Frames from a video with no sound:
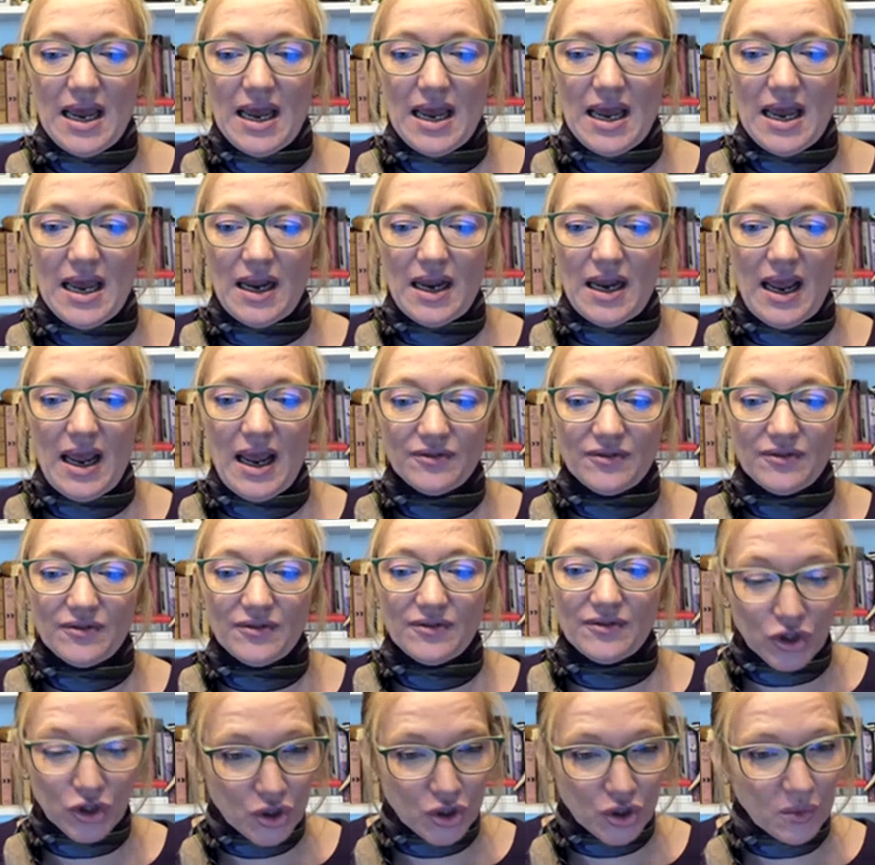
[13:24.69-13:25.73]

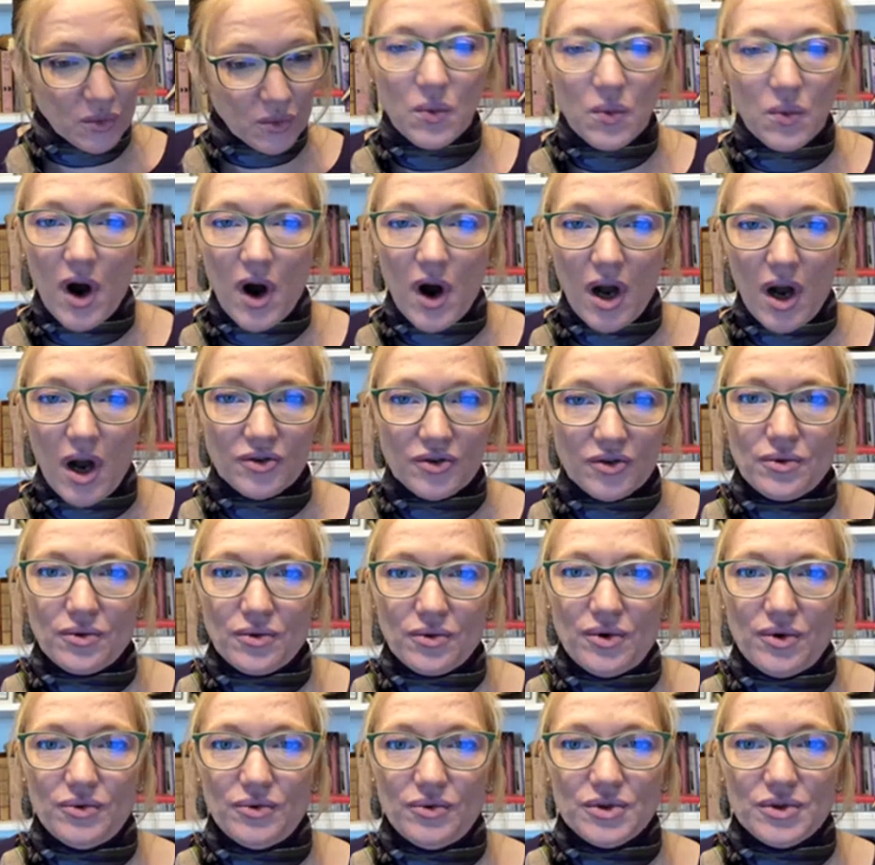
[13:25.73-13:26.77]
and virtual
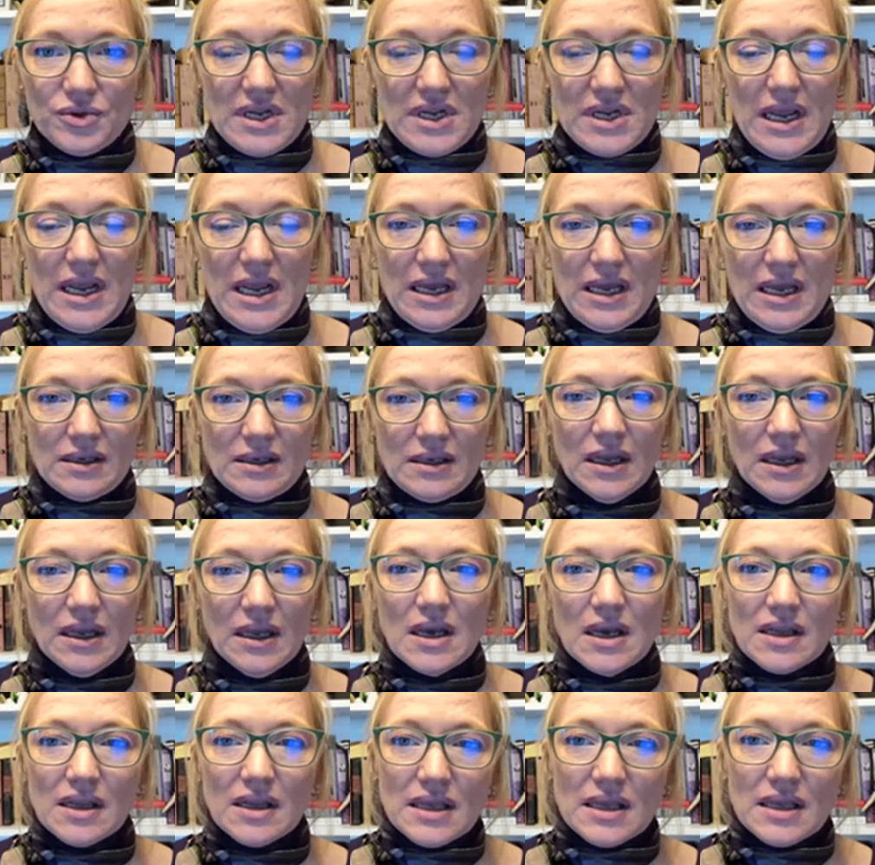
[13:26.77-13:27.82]
walkthroughs
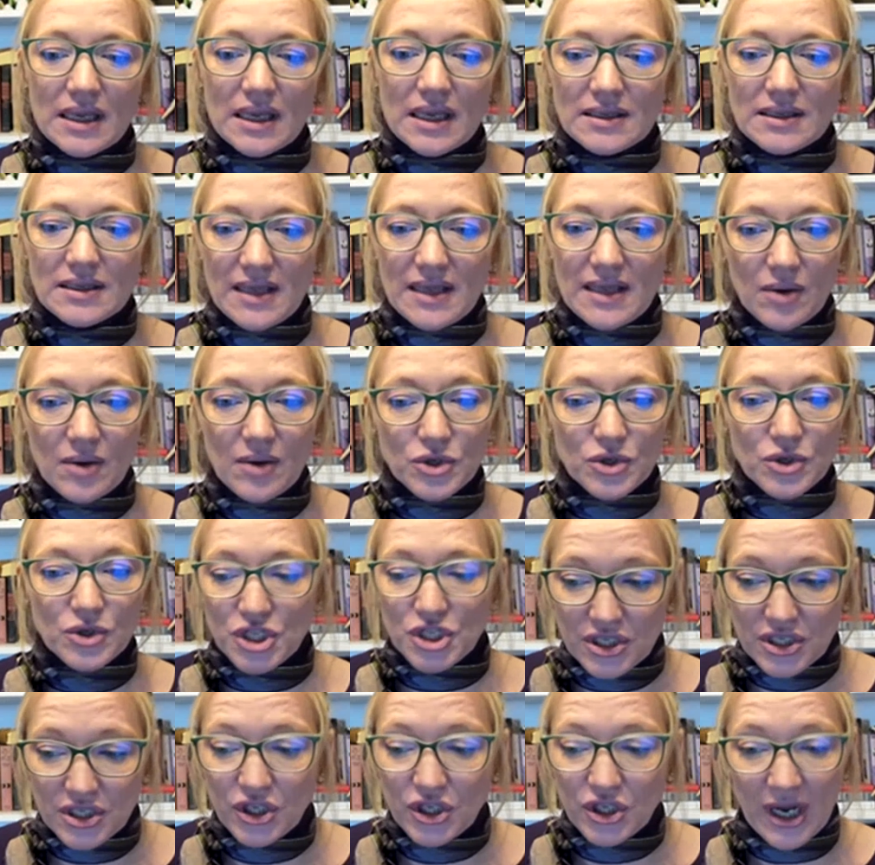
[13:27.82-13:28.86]
and things like
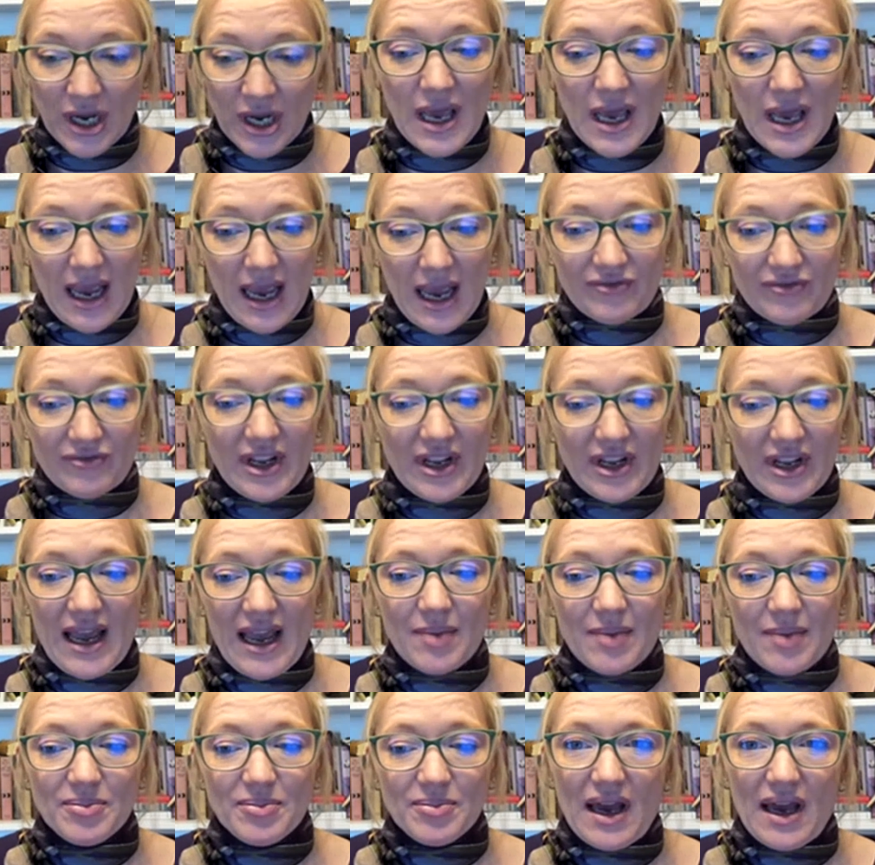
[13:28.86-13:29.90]
that were just going to
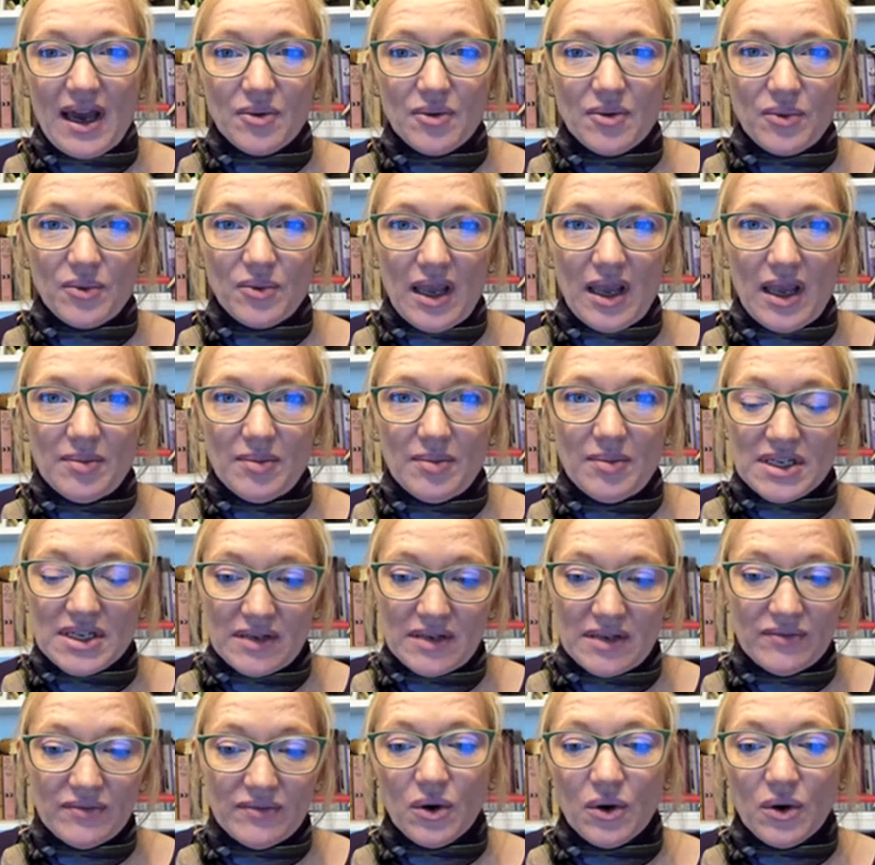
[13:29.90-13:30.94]
have to happen that way,
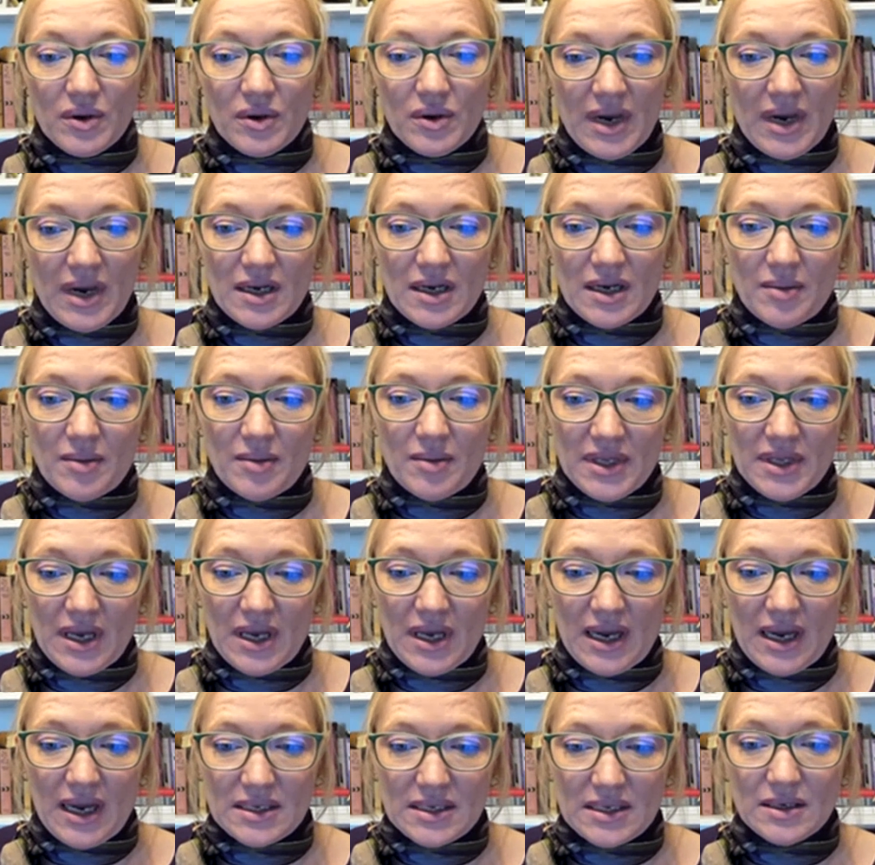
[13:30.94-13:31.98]
because even though it might
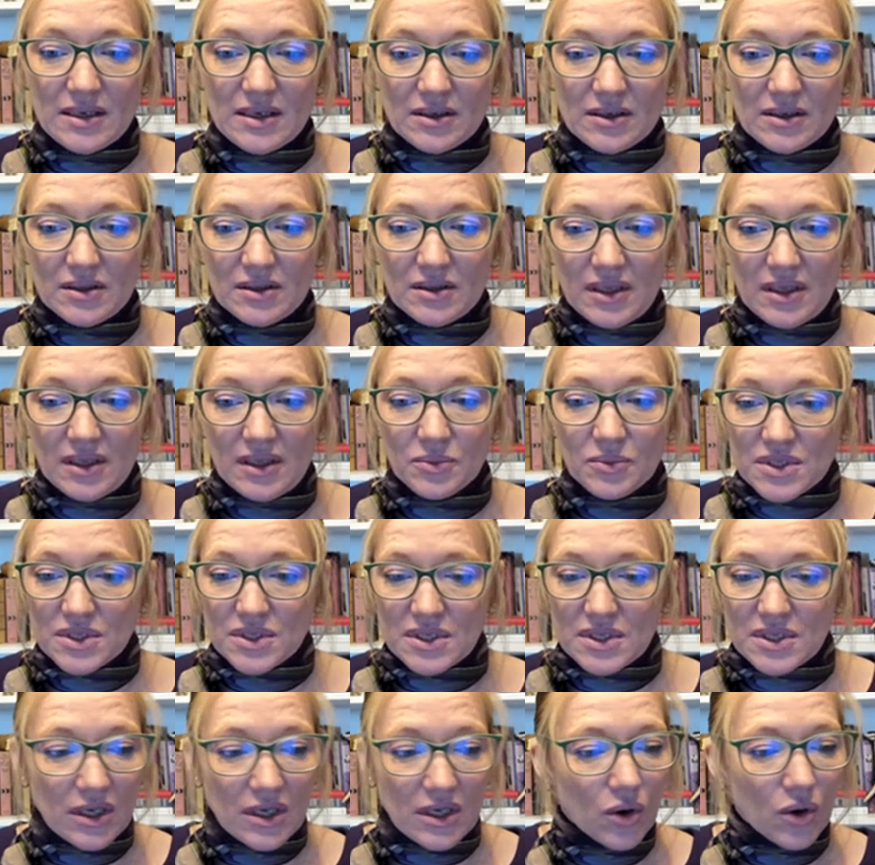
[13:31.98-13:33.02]
not be ideal,
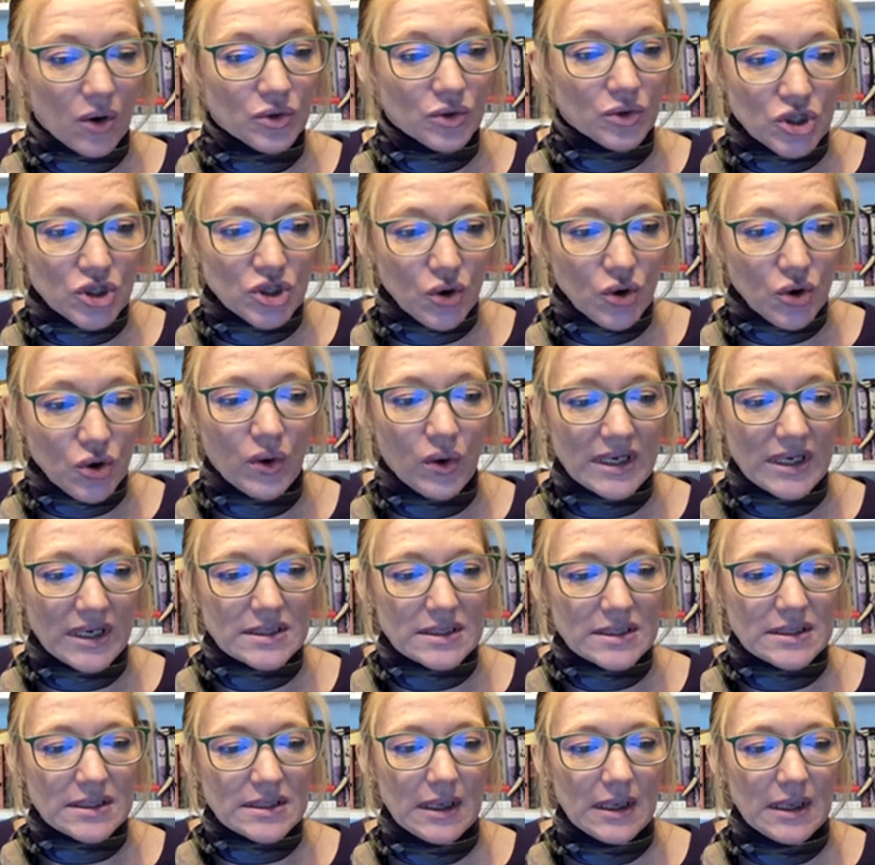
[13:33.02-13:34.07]
it was the only
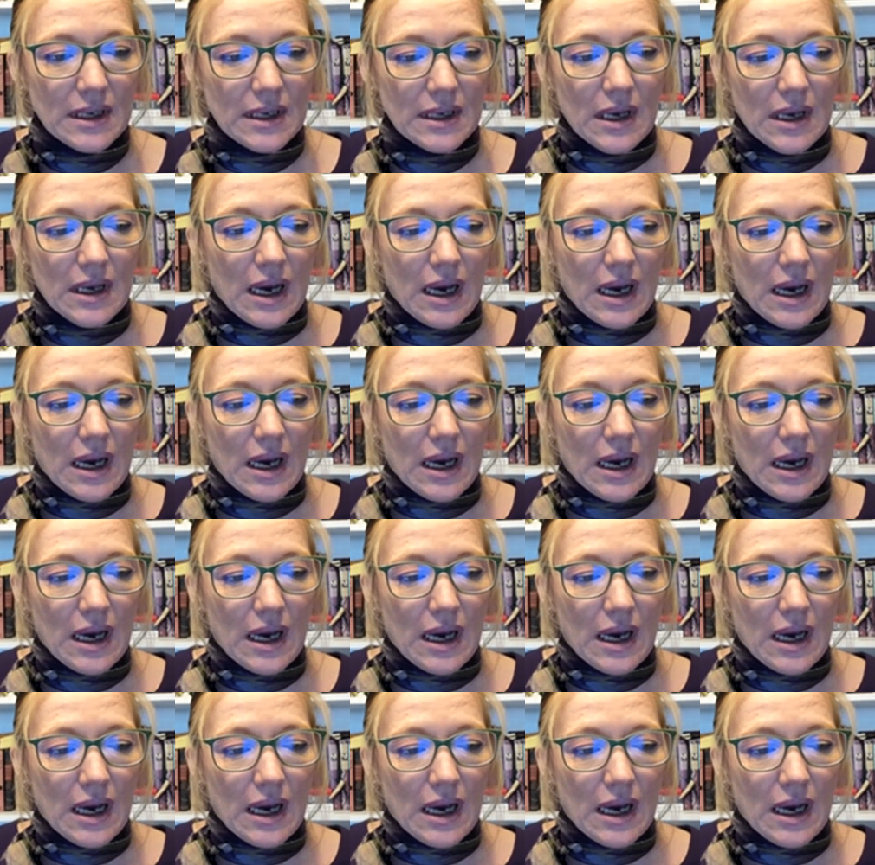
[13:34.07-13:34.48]
choice.